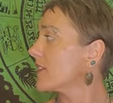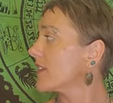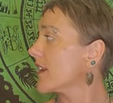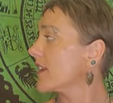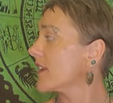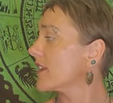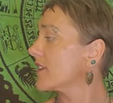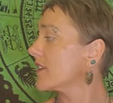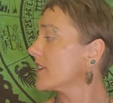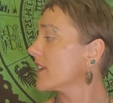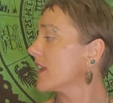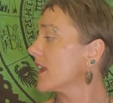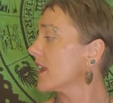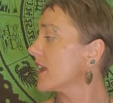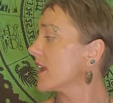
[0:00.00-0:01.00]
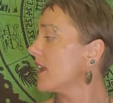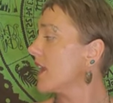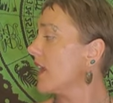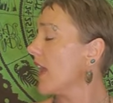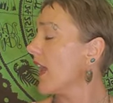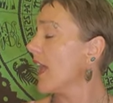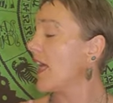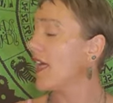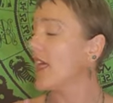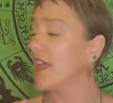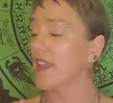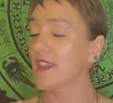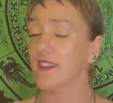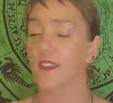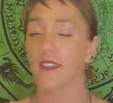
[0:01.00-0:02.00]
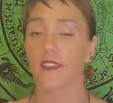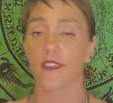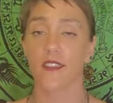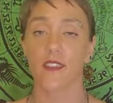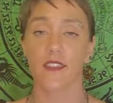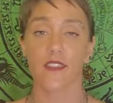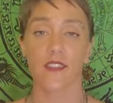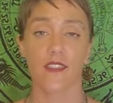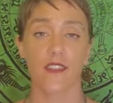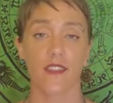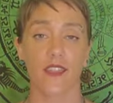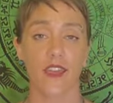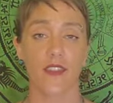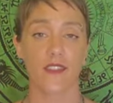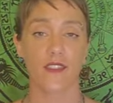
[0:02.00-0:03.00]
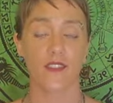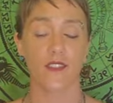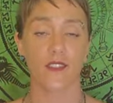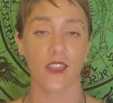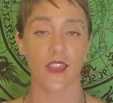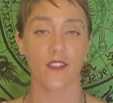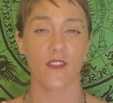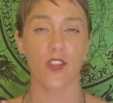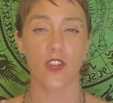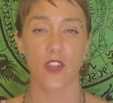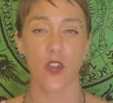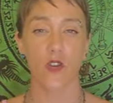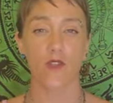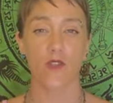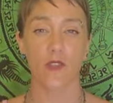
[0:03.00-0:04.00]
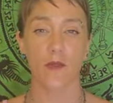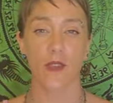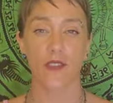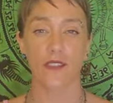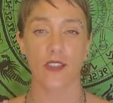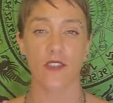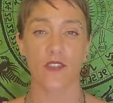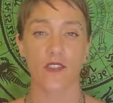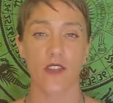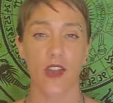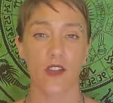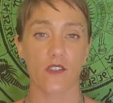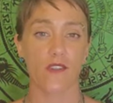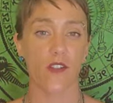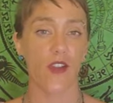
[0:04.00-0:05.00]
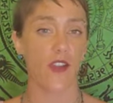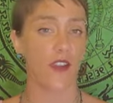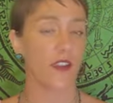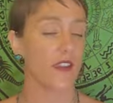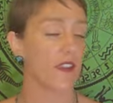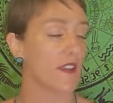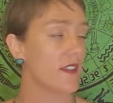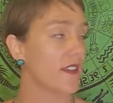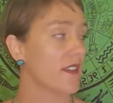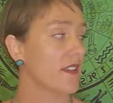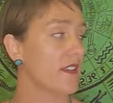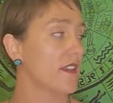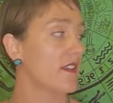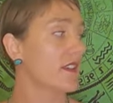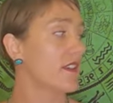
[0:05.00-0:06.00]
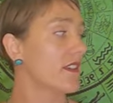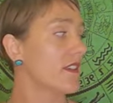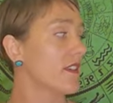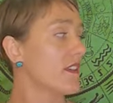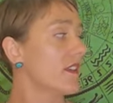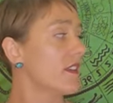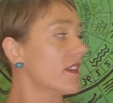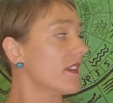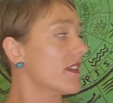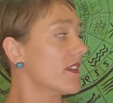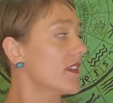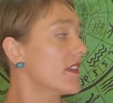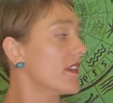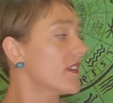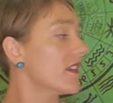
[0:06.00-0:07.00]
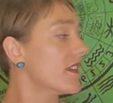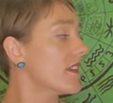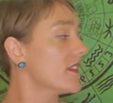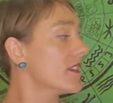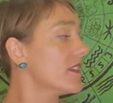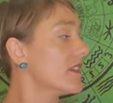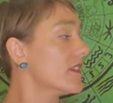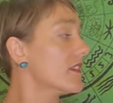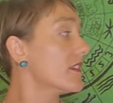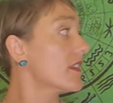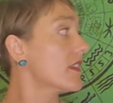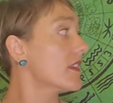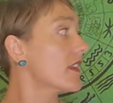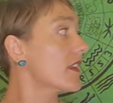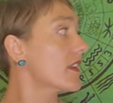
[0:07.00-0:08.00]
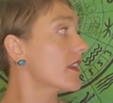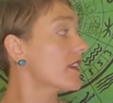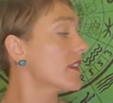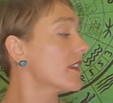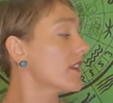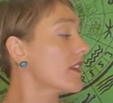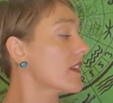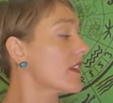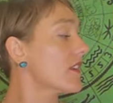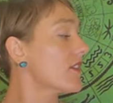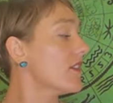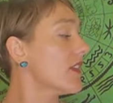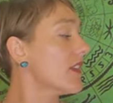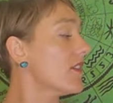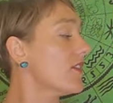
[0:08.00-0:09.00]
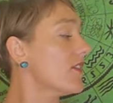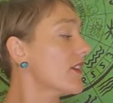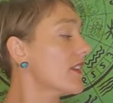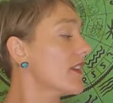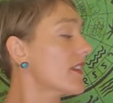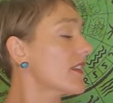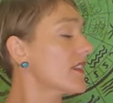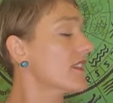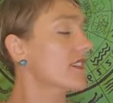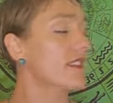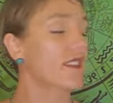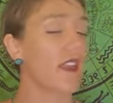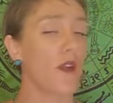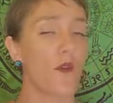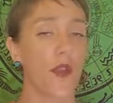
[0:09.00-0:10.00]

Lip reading: as I can see. And that's kind of a note for myself of how far. And again, kind of how far I can see that